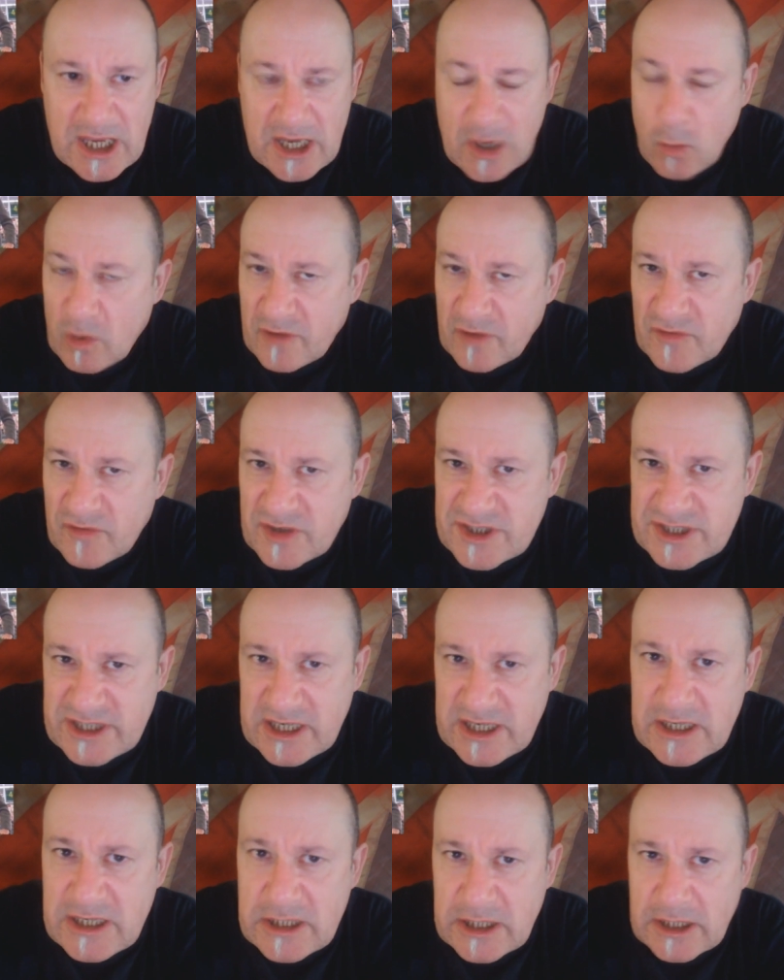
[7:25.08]
one of the
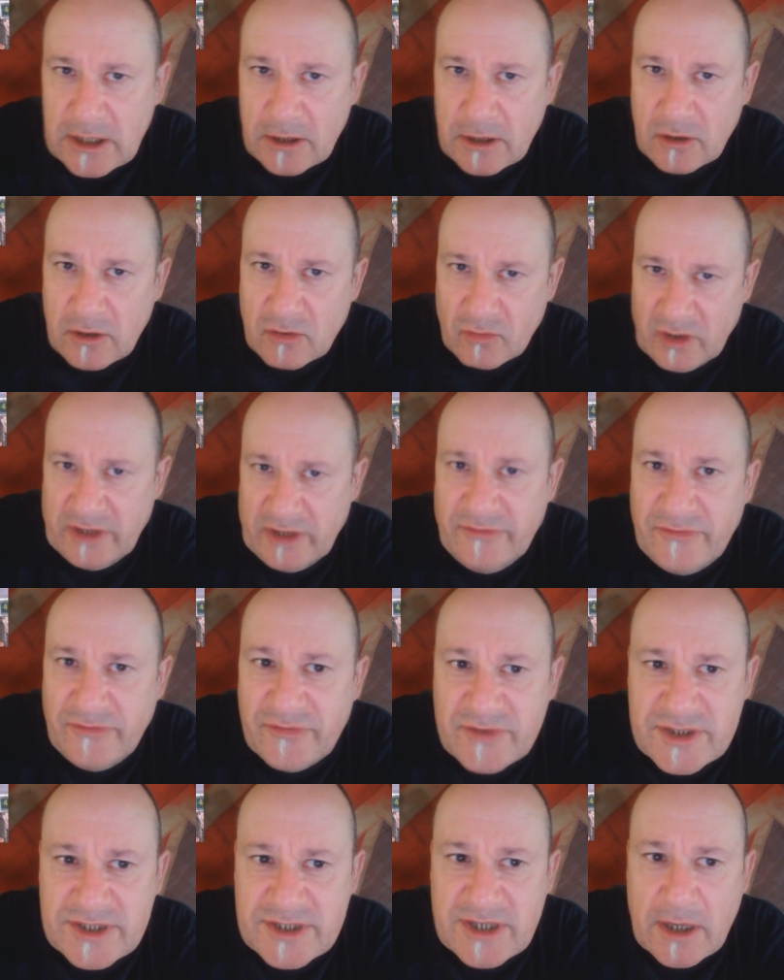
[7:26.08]
senior
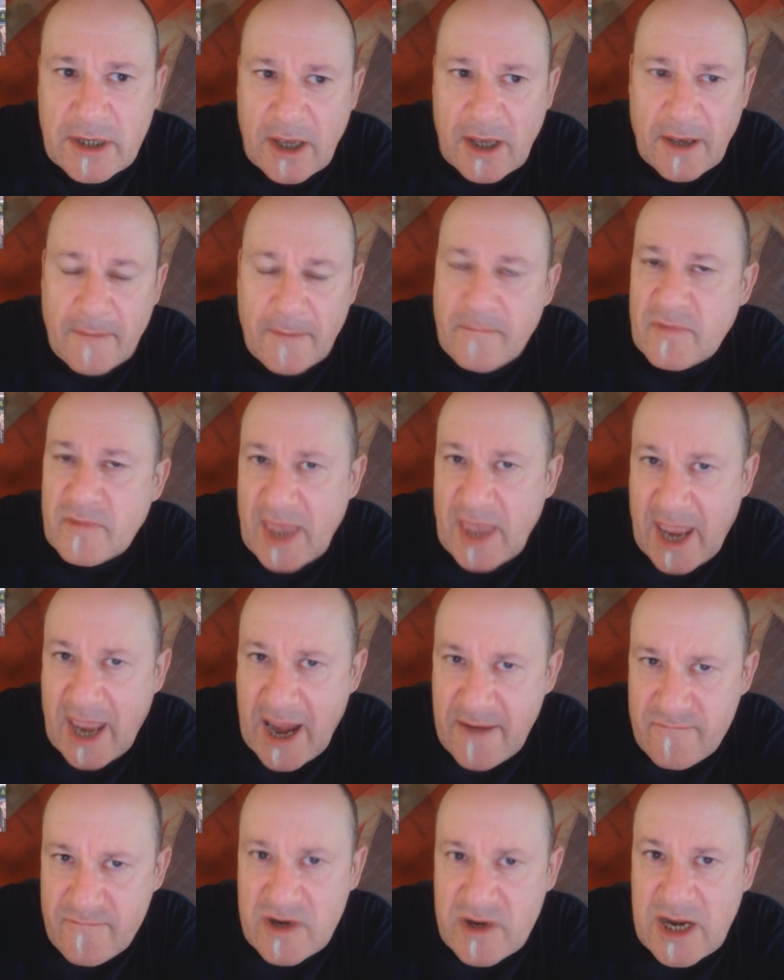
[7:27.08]
grifts um, that
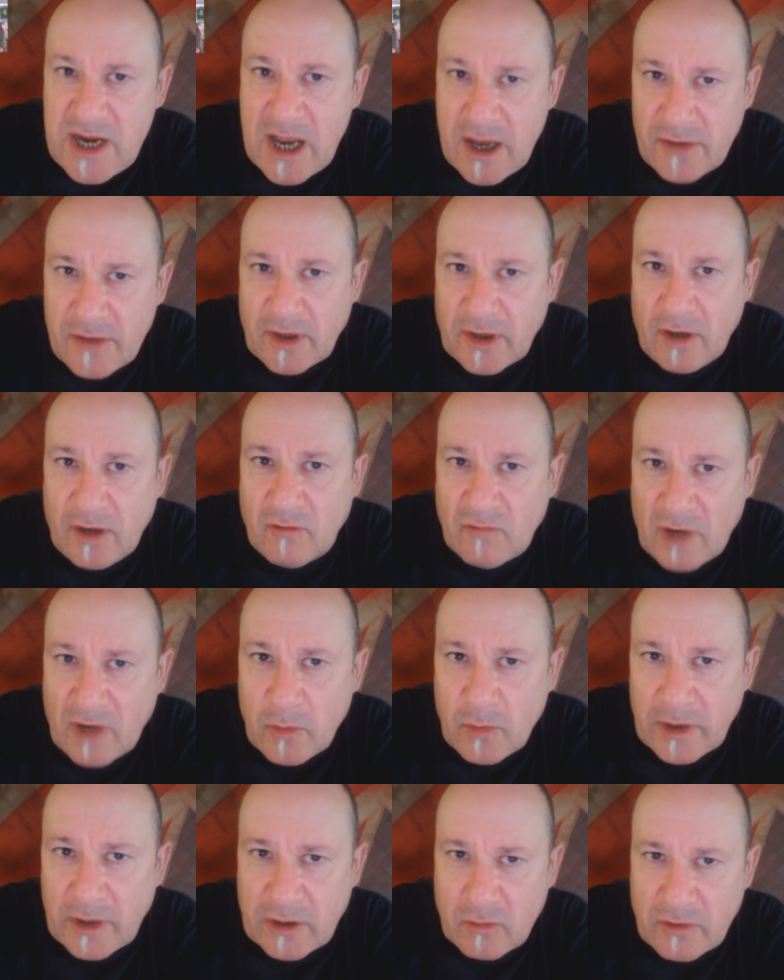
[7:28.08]
every other
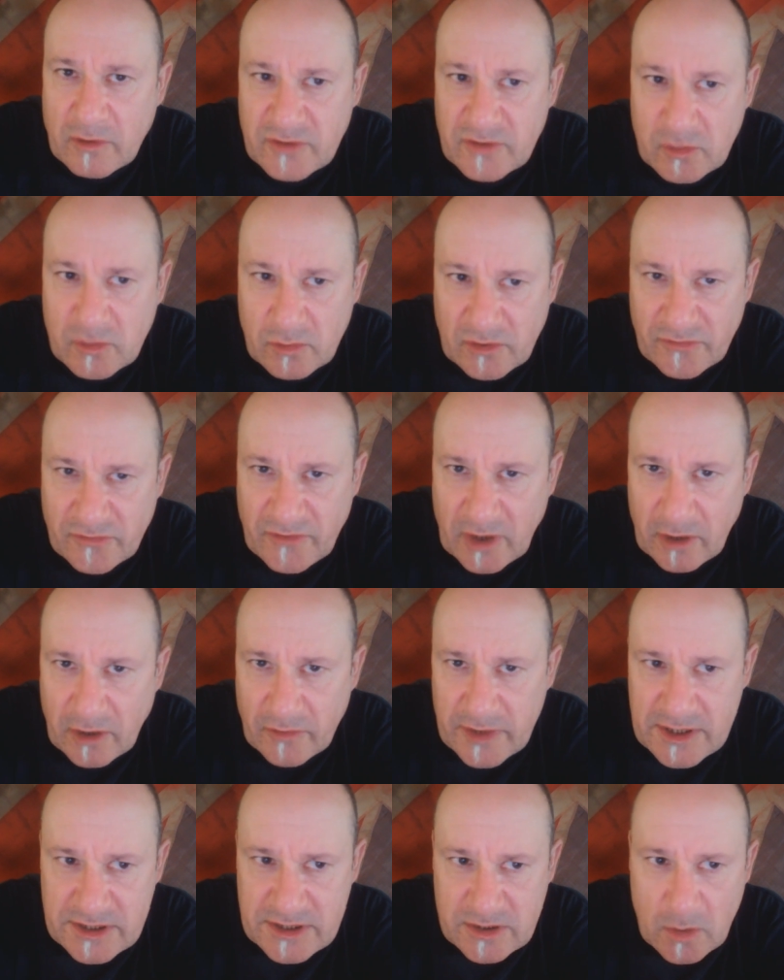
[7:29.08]
right-wing grifter will follow
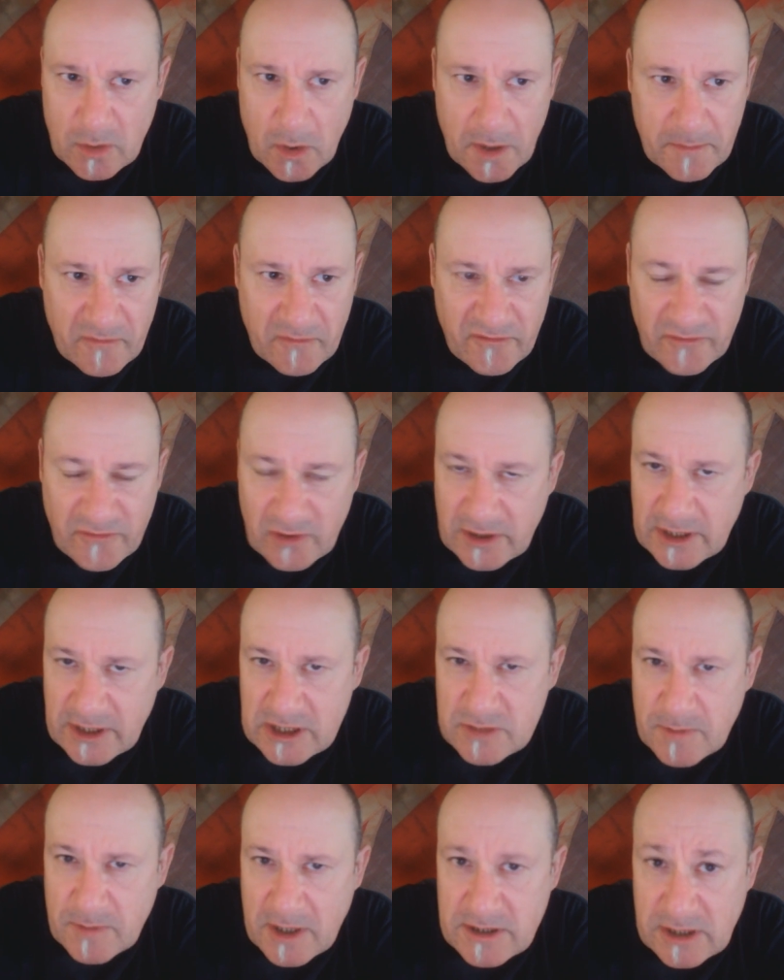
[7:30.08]
this. So I'm fully
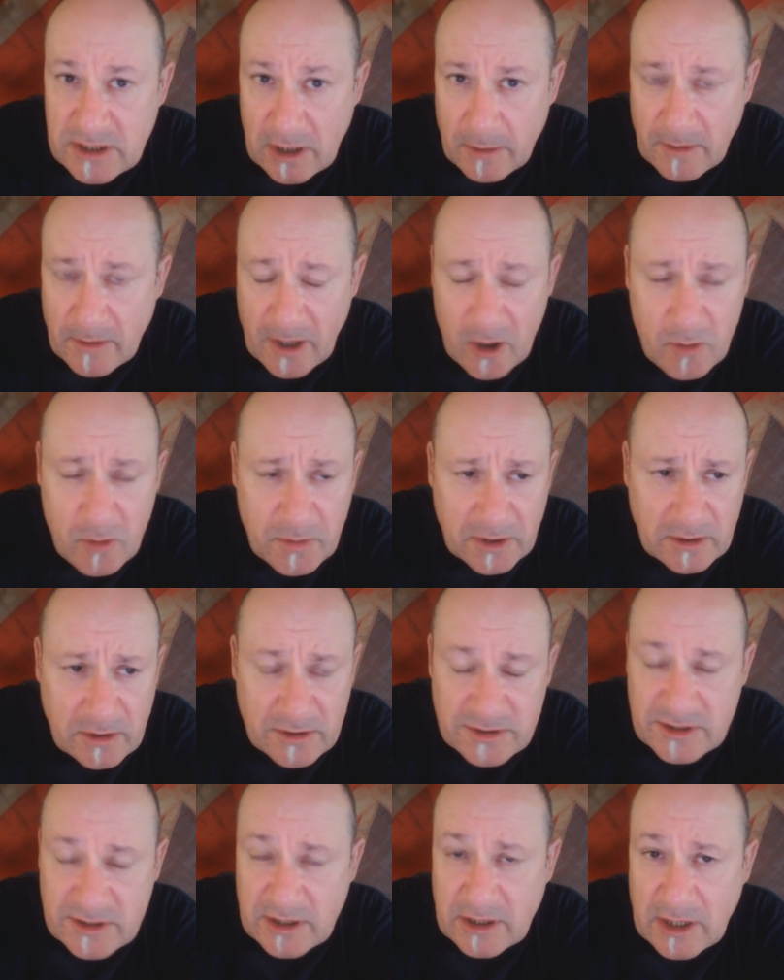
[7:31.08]
expecting, I'm hoping
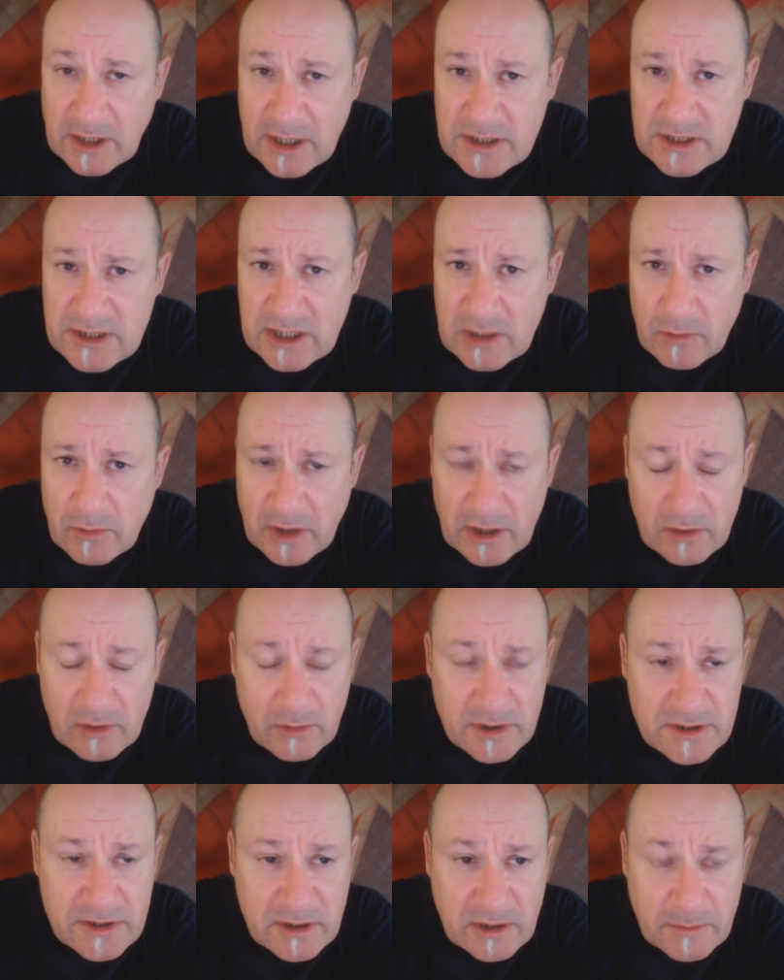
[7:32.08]
that's the case anyway.
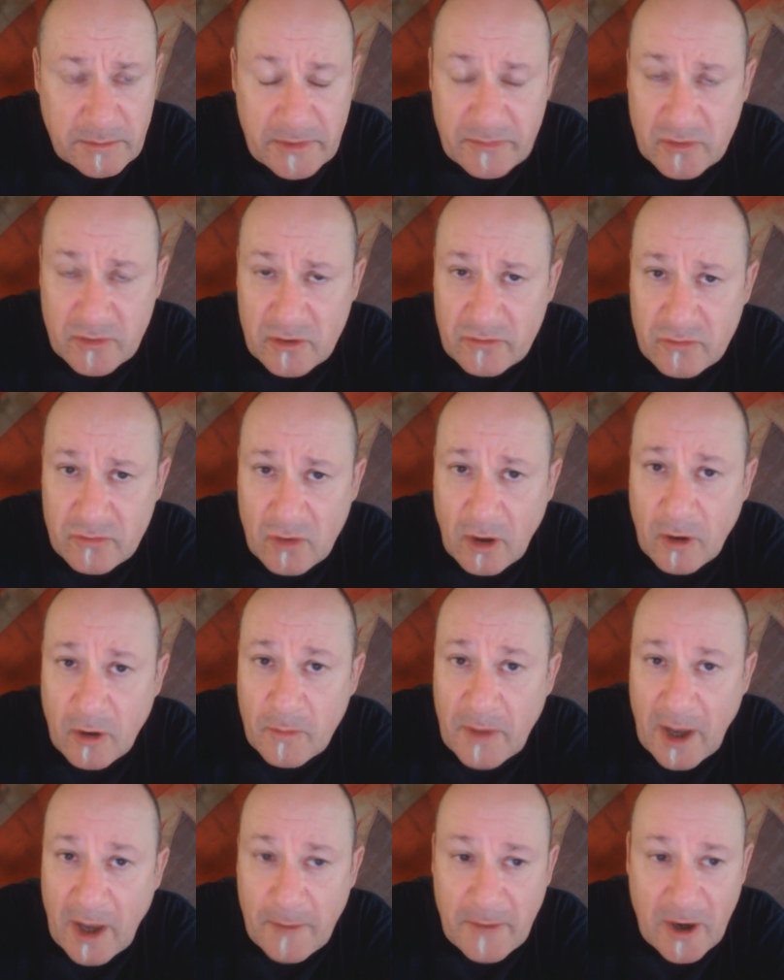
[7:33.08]
Otherwise, I'm going to be proved wrong.
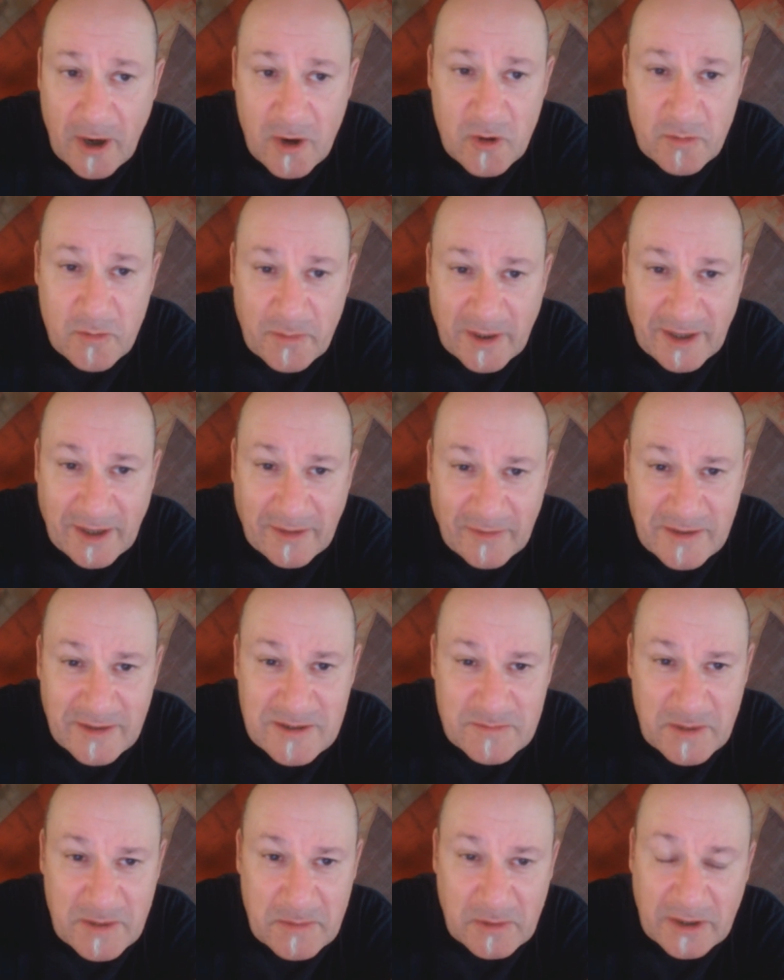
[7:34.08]
But I'm hoping these
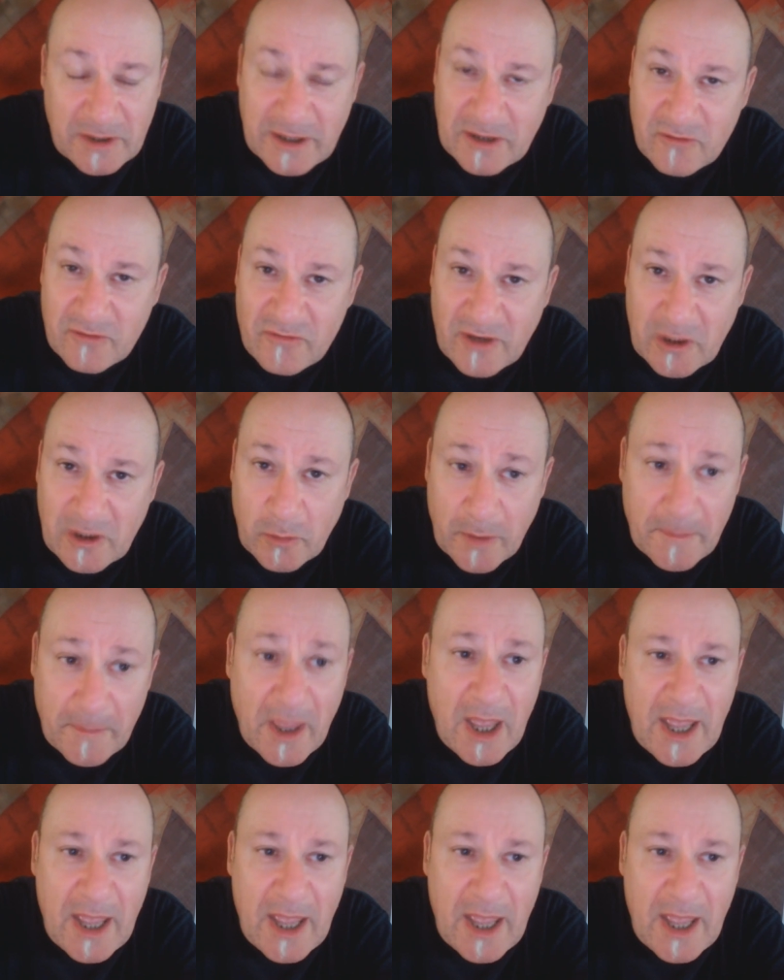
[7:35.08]
people are going to follow him.